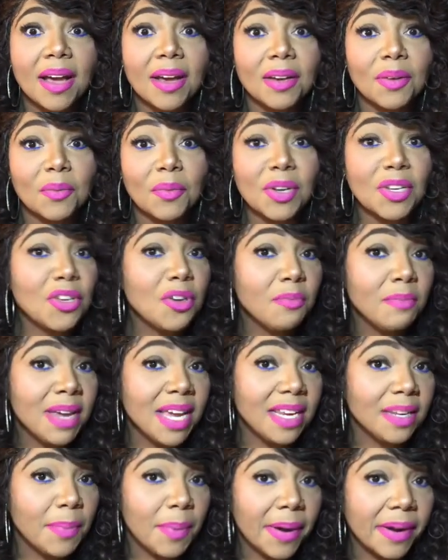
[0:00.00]
when you
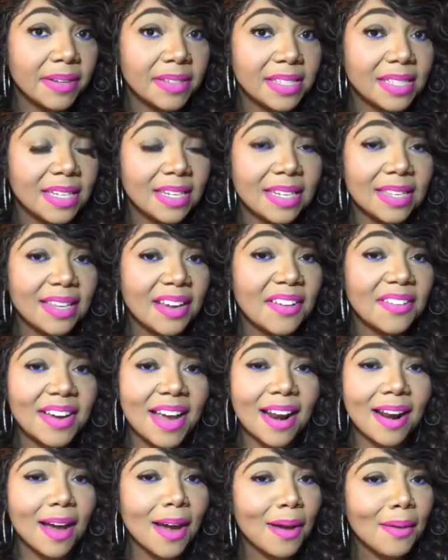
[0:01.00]
meet a person, they're
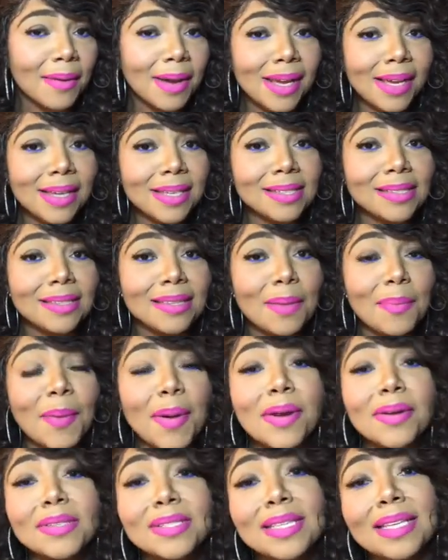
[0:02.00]
not always the
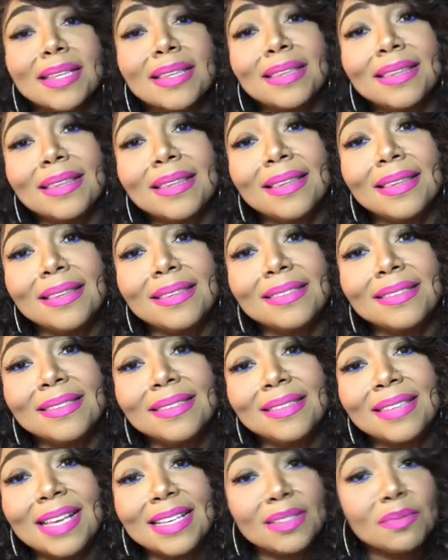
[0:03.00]
person
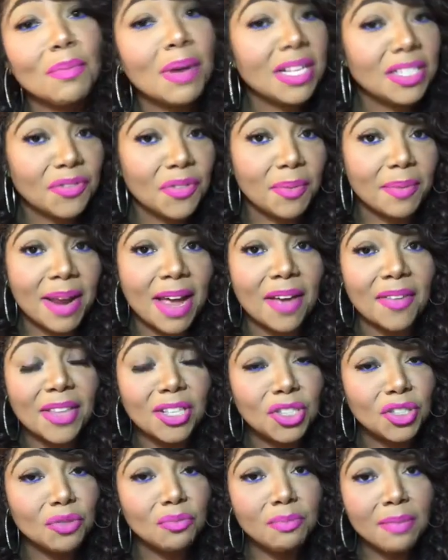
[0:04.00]
6 months from now
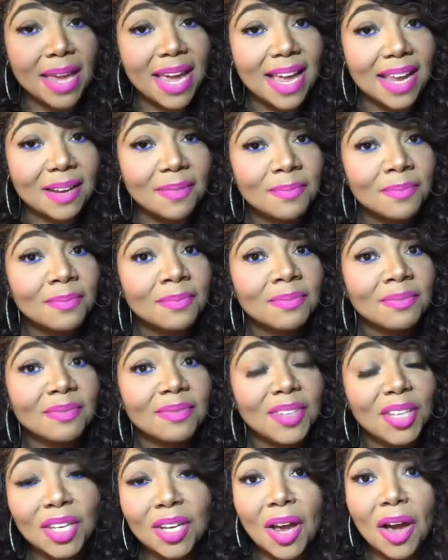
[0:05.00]
that you met,
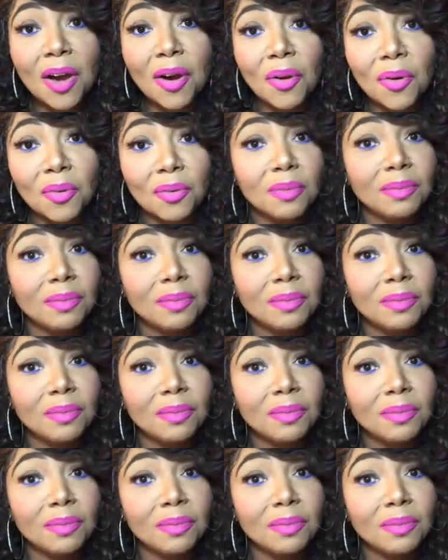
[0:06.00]
a